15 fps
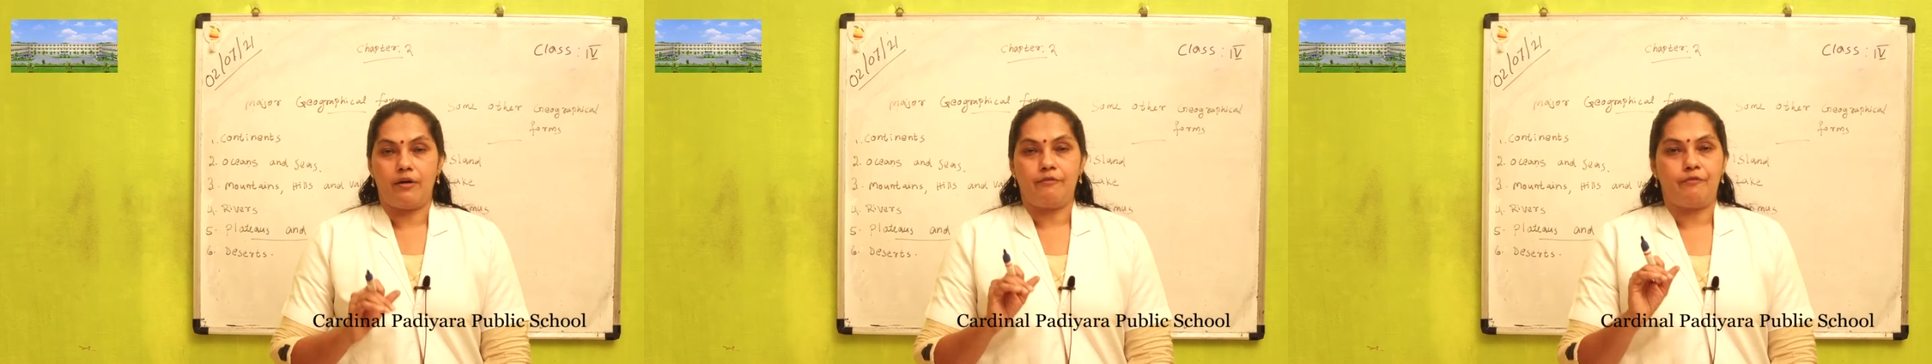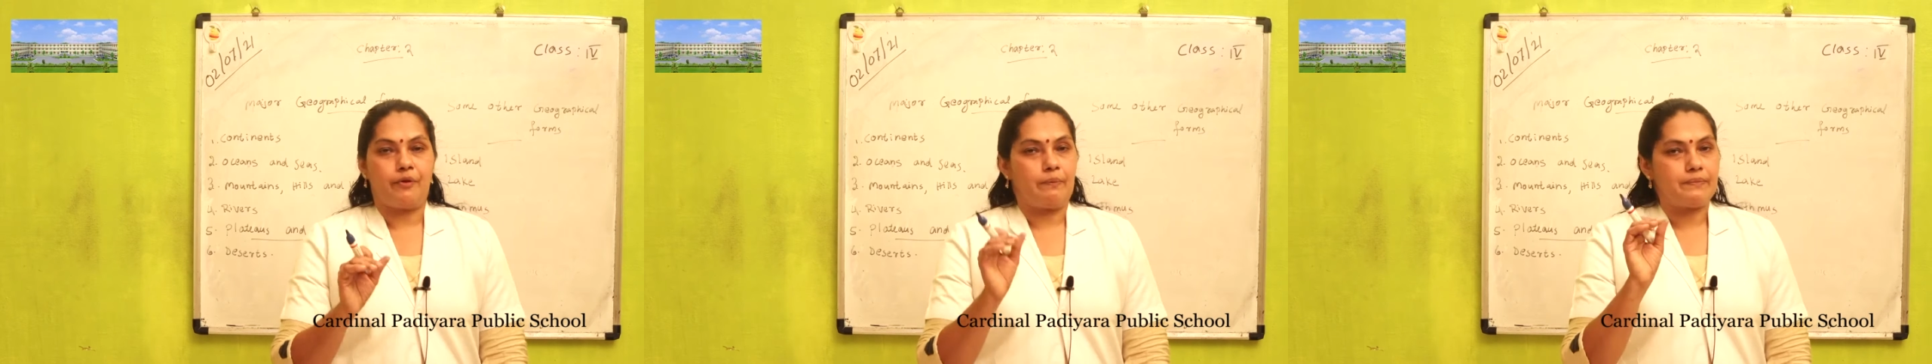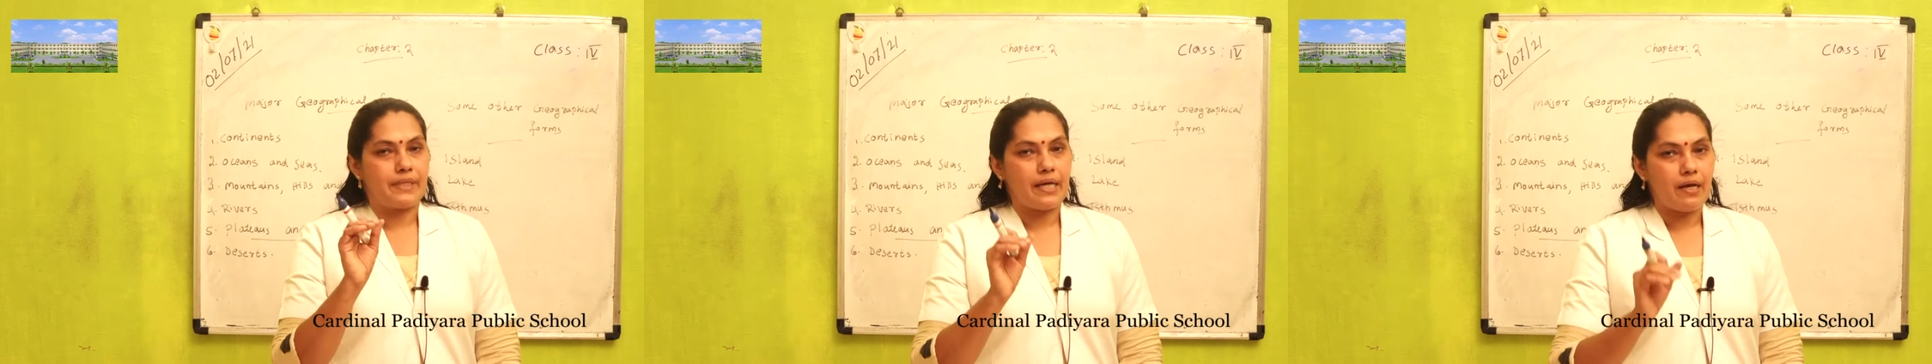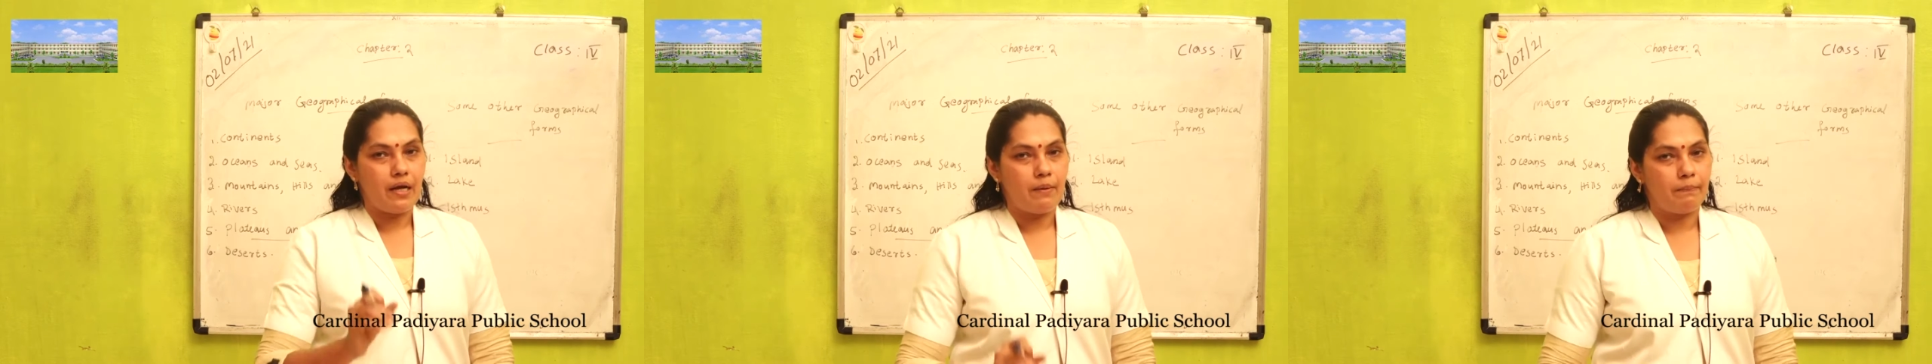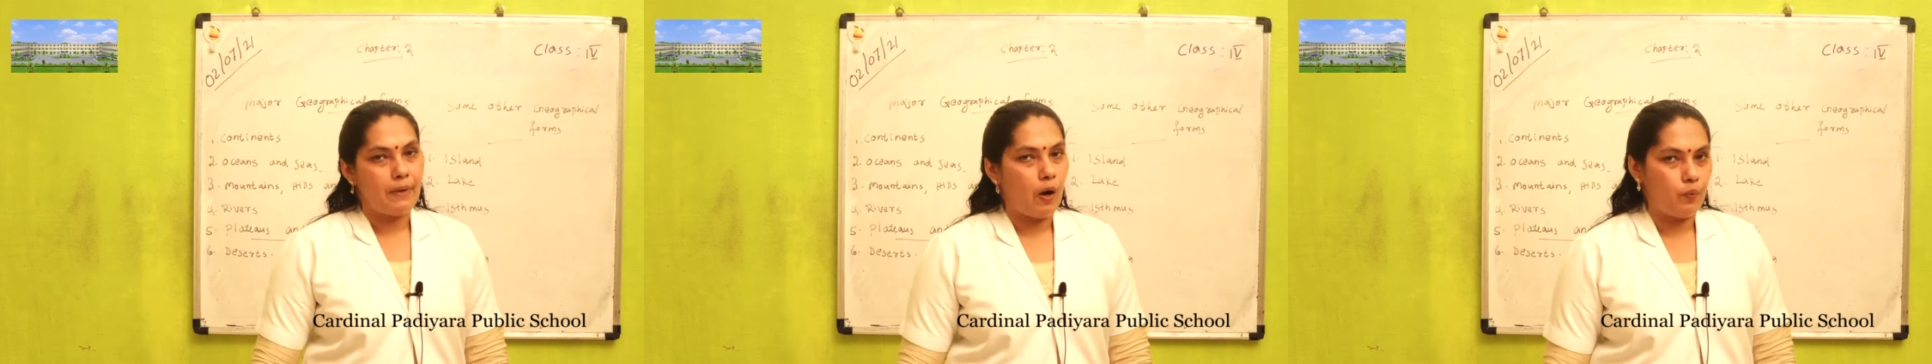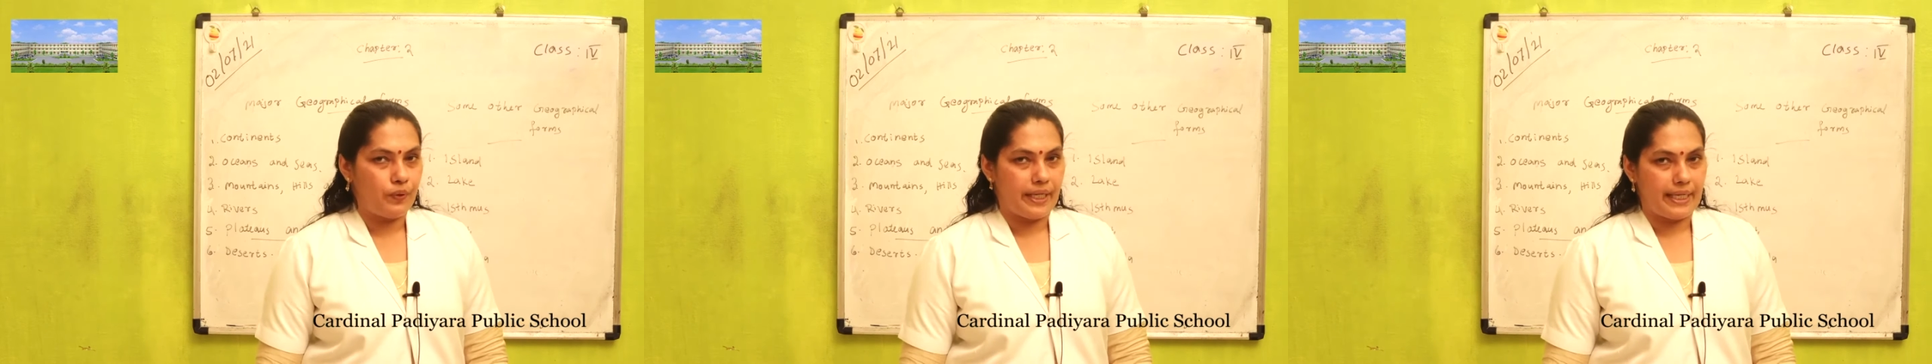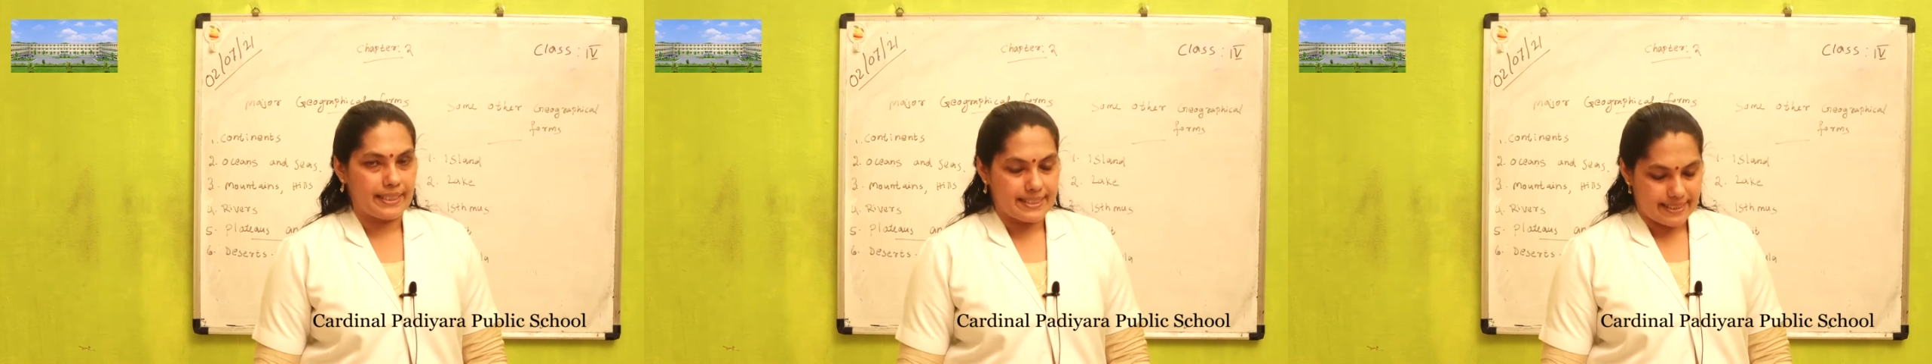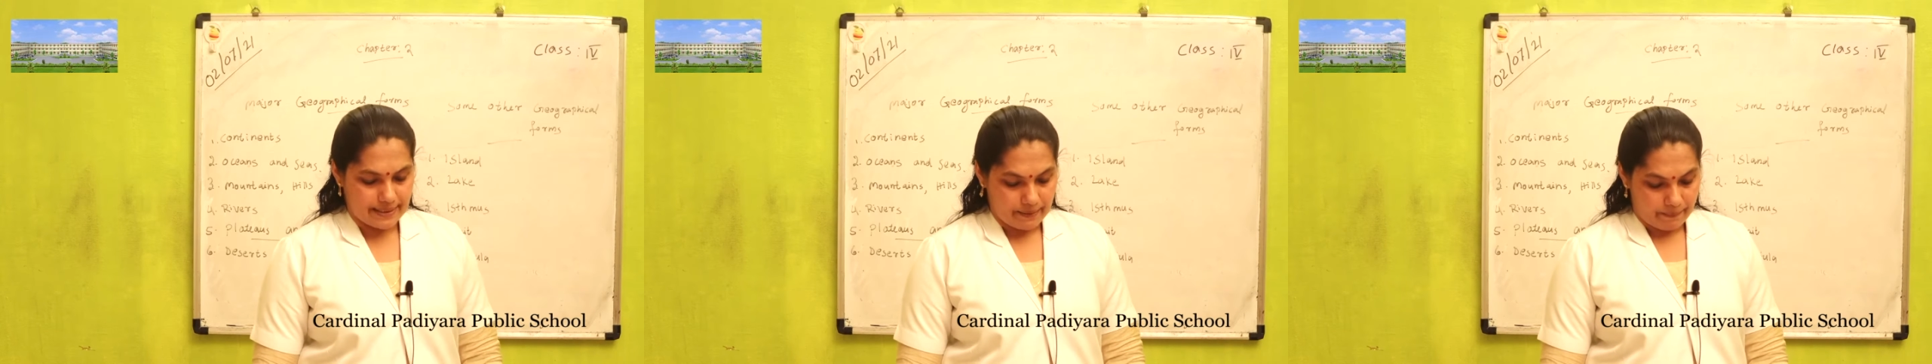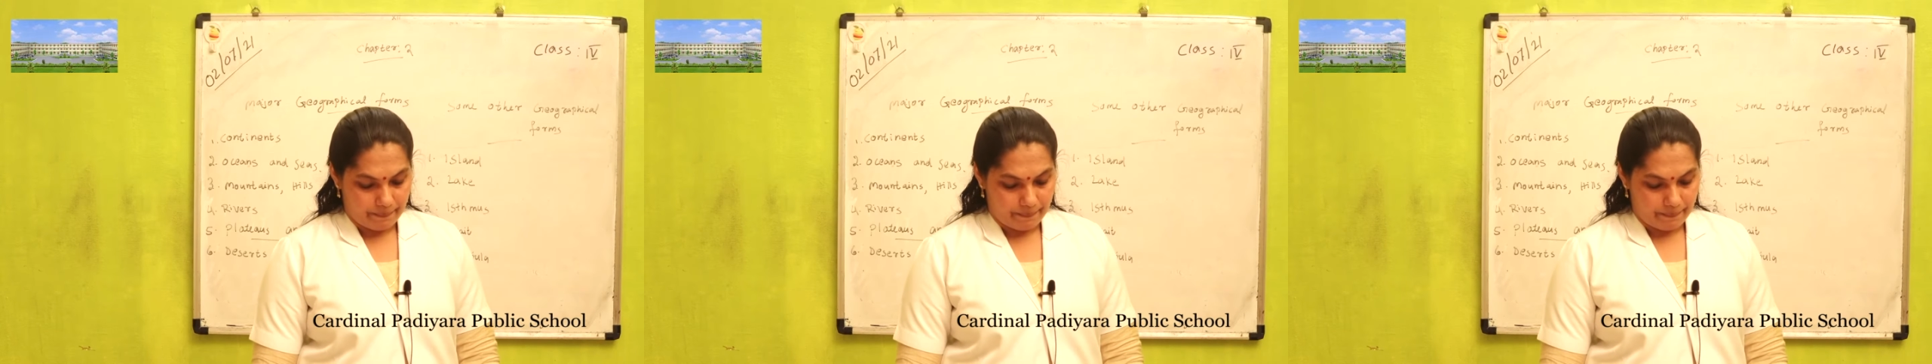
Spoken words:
from the mountains.